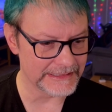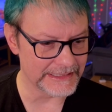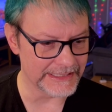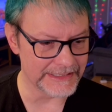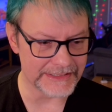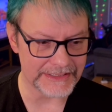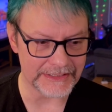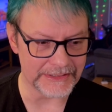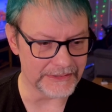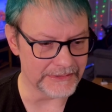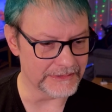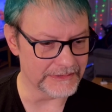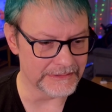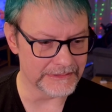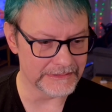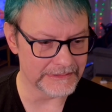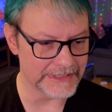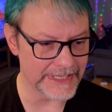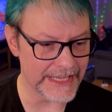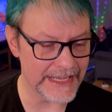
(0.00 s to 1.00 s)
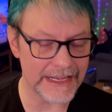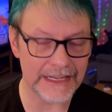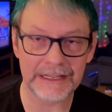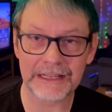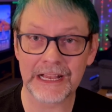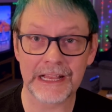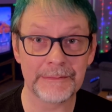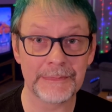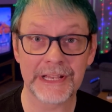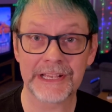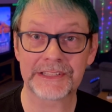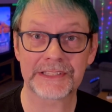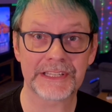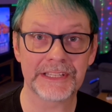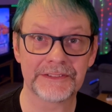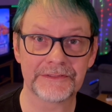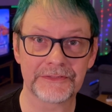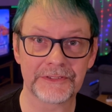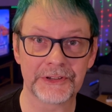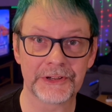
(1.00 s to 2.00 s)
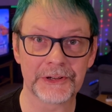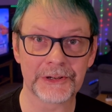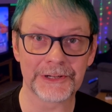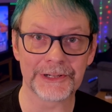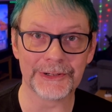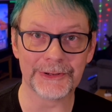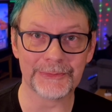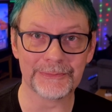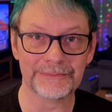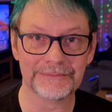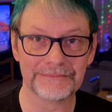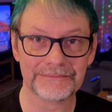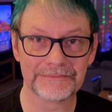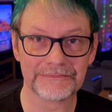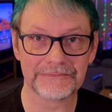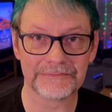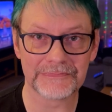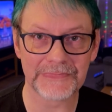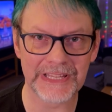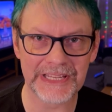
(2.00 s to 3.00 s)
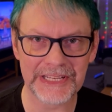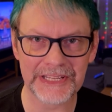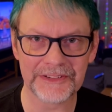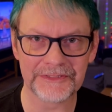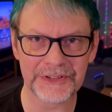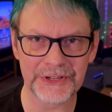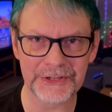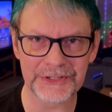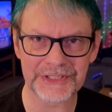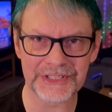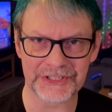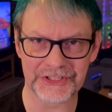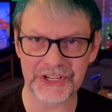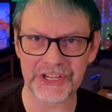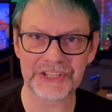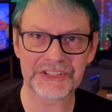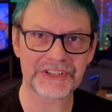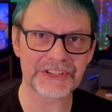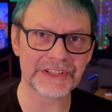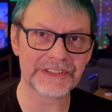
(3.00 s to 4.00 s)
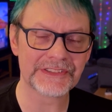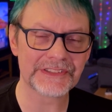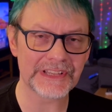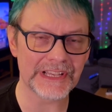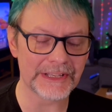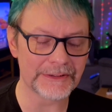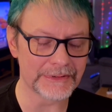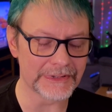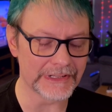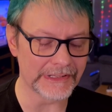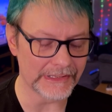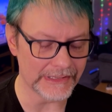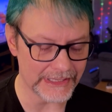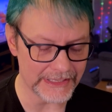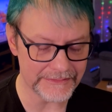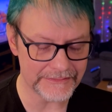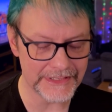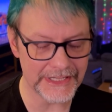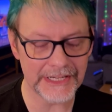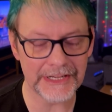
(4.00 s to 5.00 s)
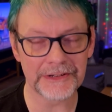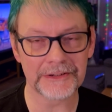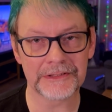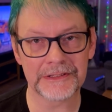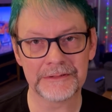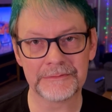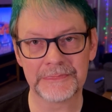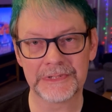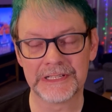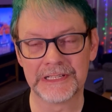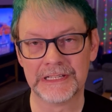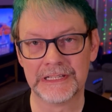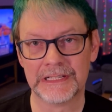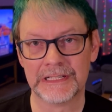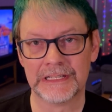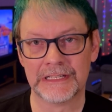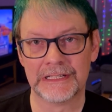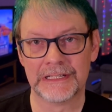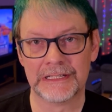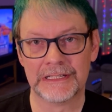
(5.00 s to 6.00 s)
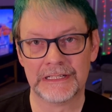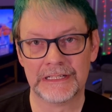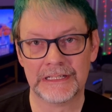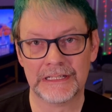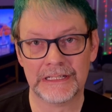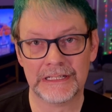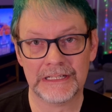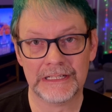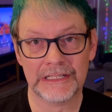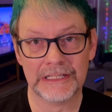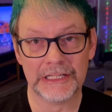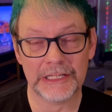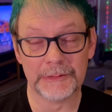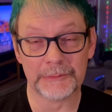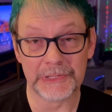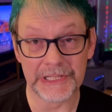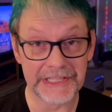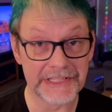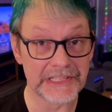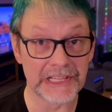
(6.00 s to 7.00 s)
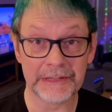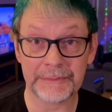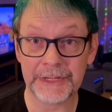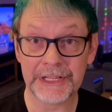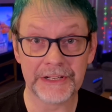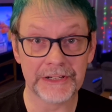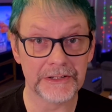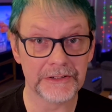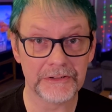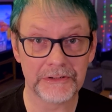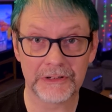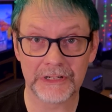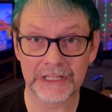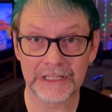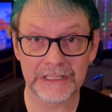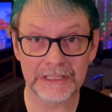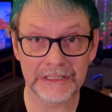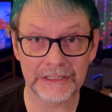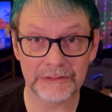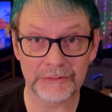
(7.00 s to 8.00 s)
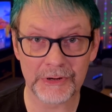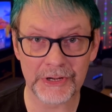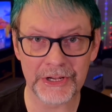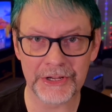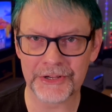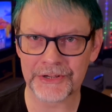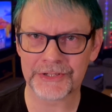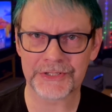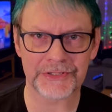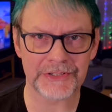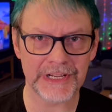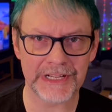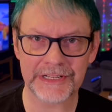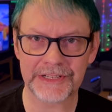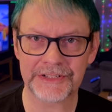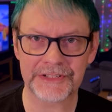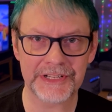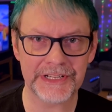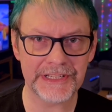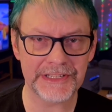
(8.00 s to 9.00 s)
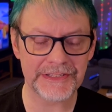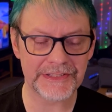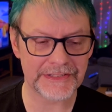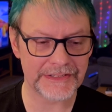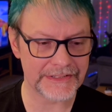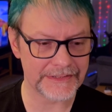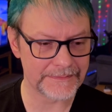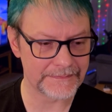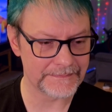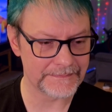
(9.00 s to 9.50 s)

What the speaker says: so, yeah, I'm asking for your help. Any of your suggestions, I would love to hear them. Please let me know, what are your strategies?